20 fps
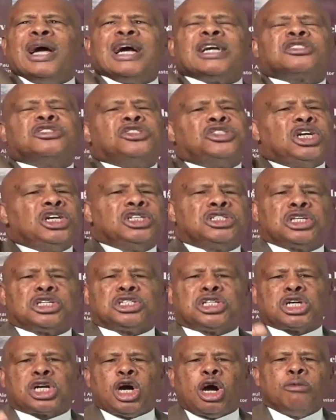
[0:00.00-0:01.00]
asked Jesus
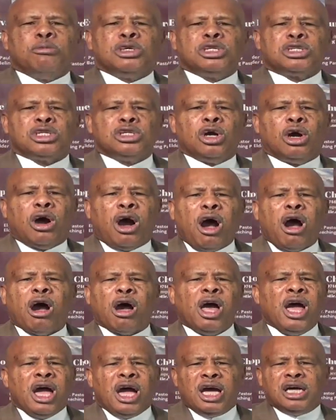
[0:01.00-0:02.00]
to come into your
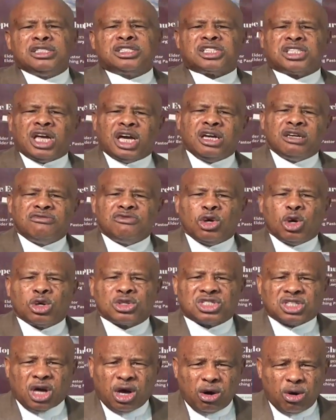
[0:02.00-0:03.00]
heart and save your
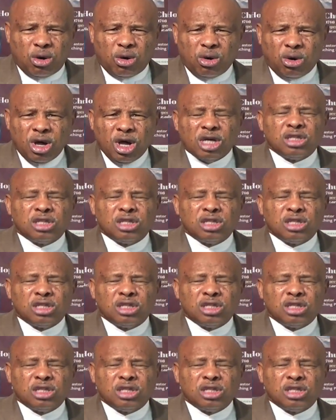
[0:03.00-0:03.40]
soul?